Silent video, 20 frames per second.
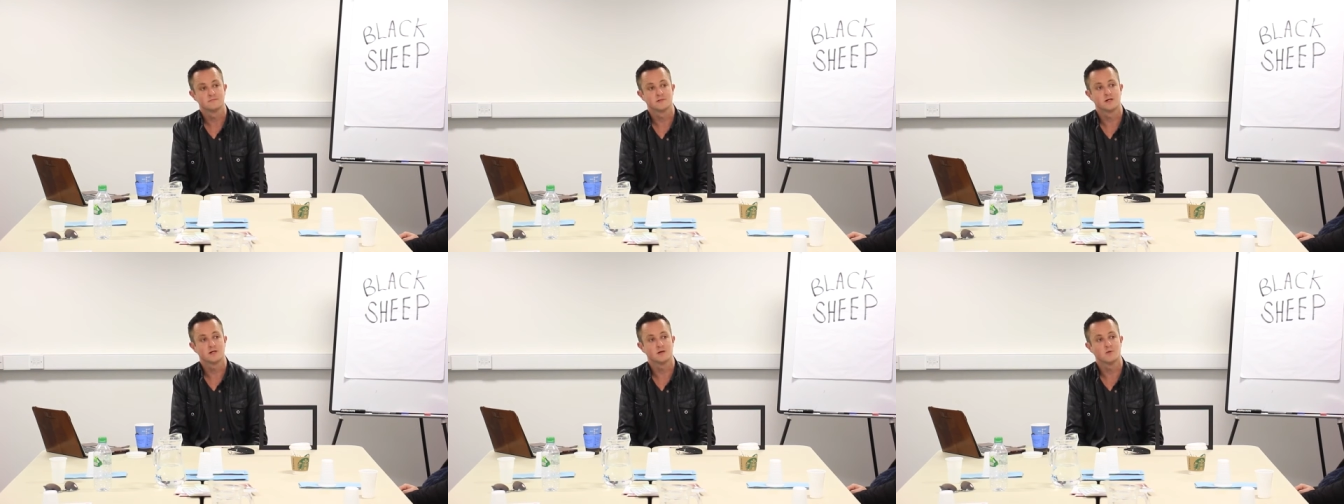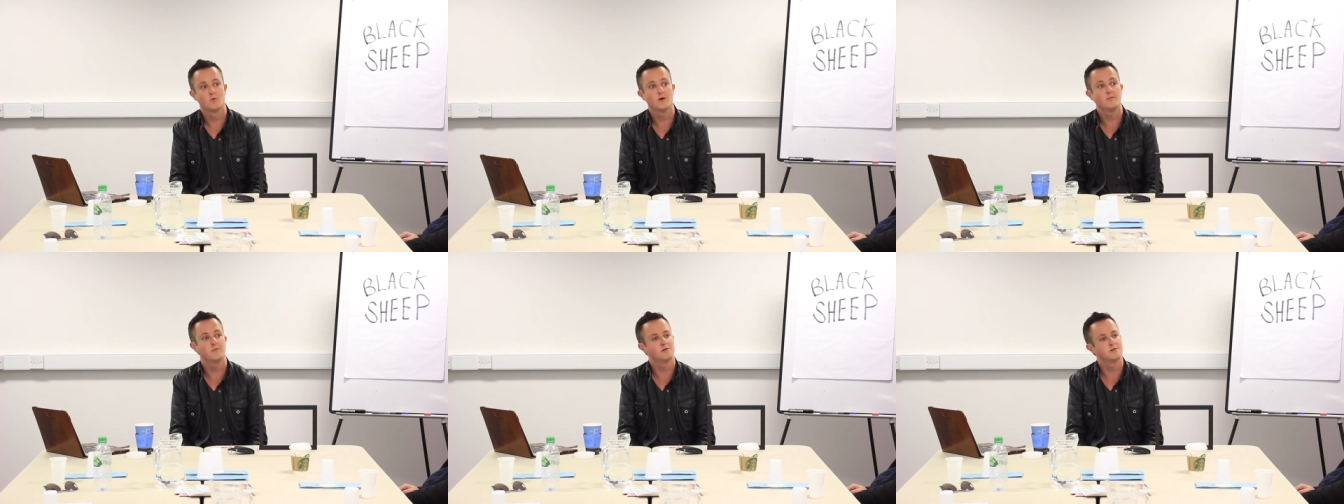
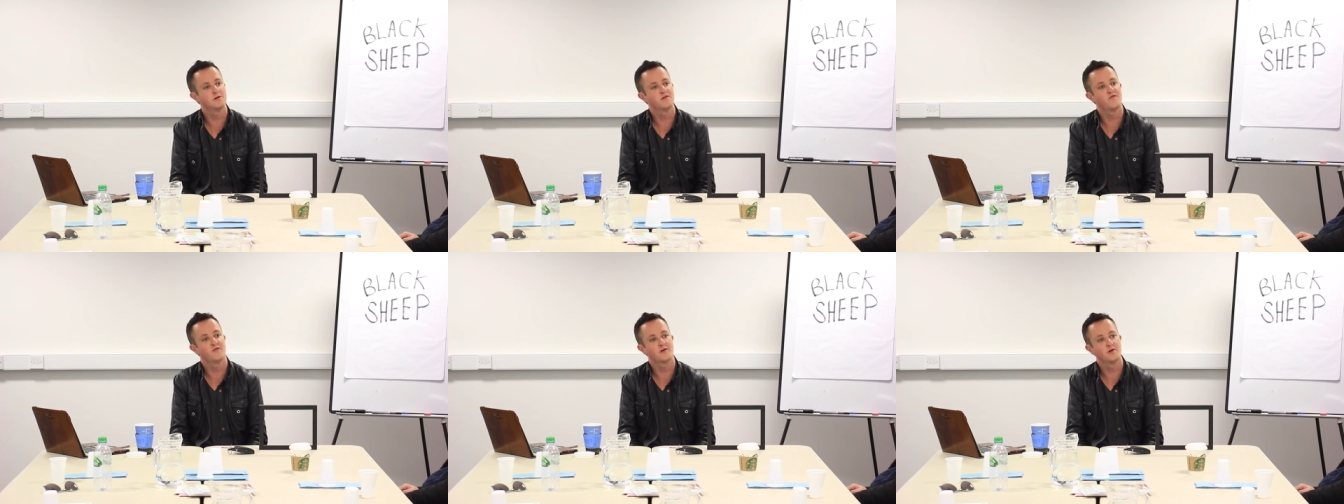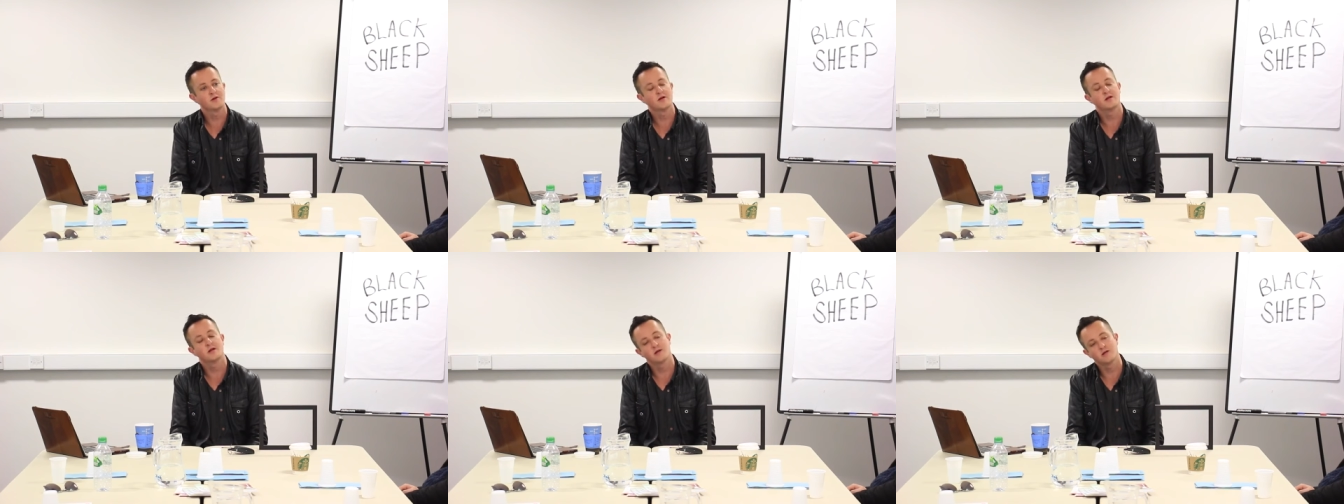right? And women are
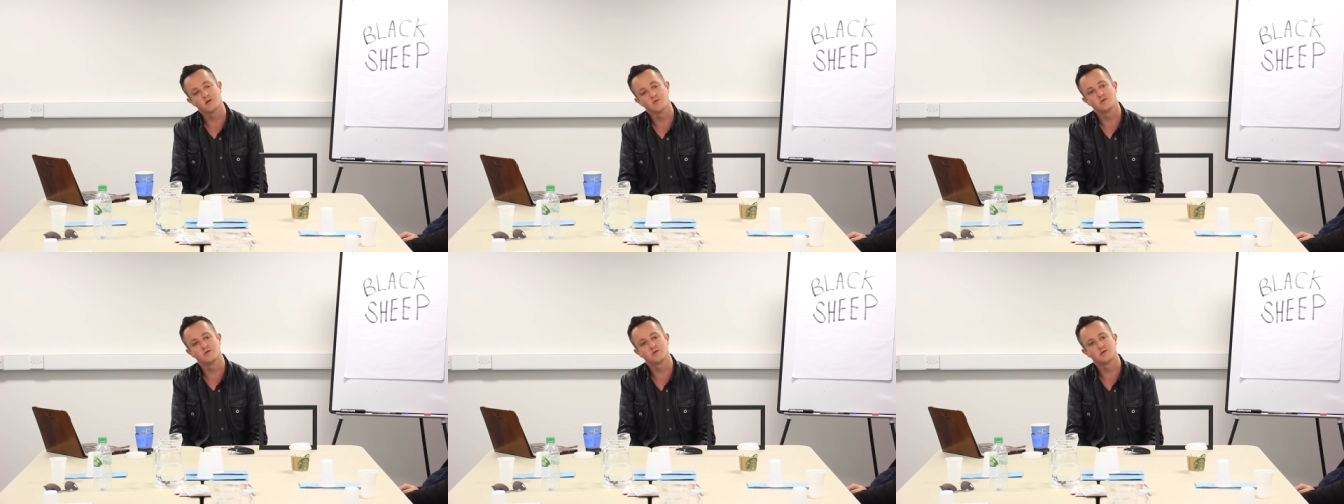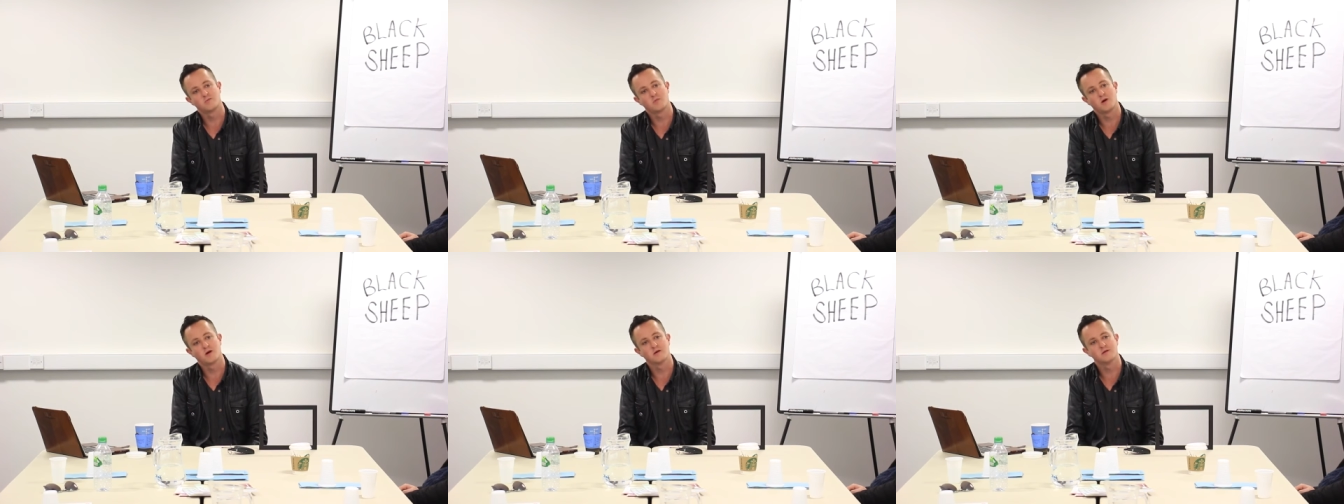often looking at you with
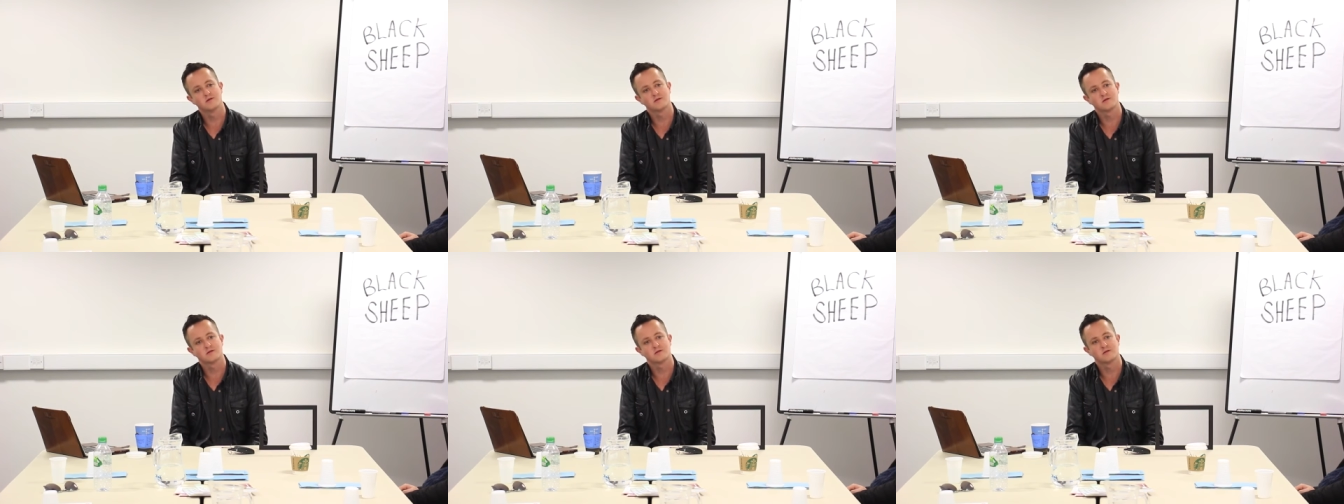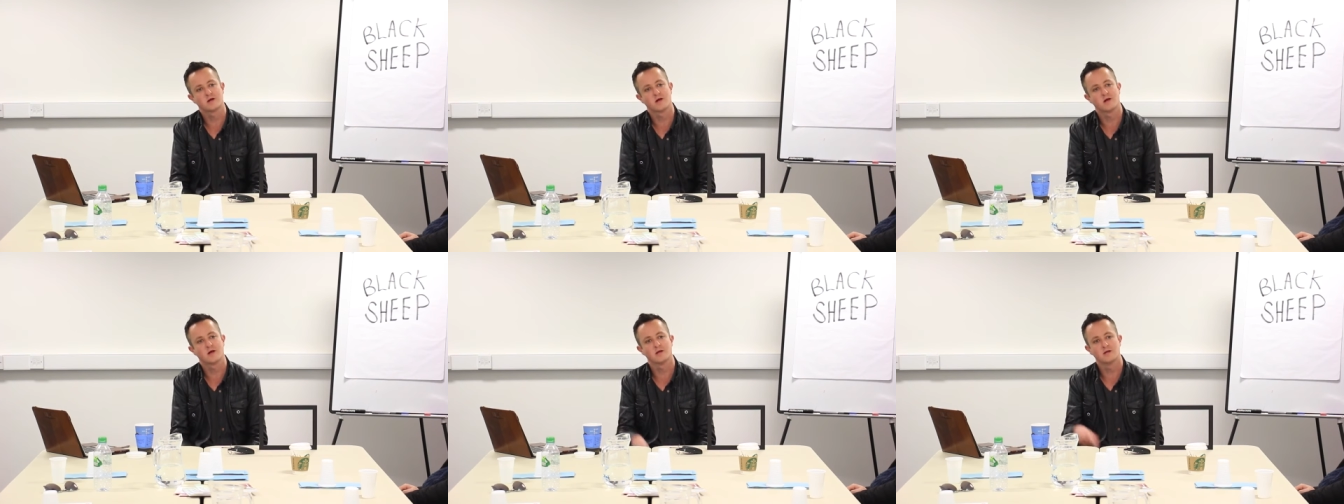a smile
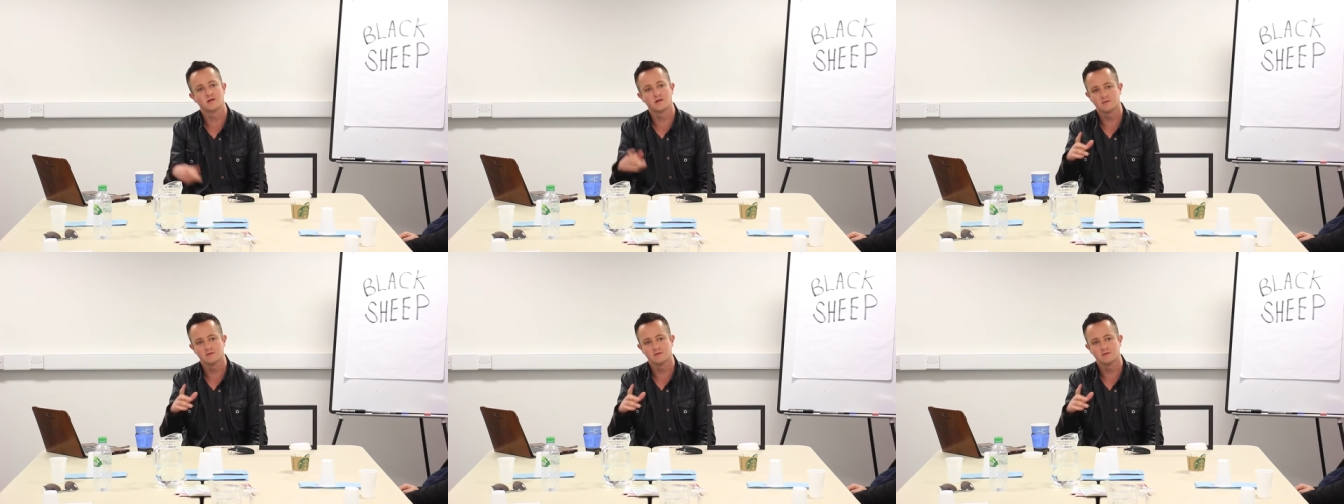because they're,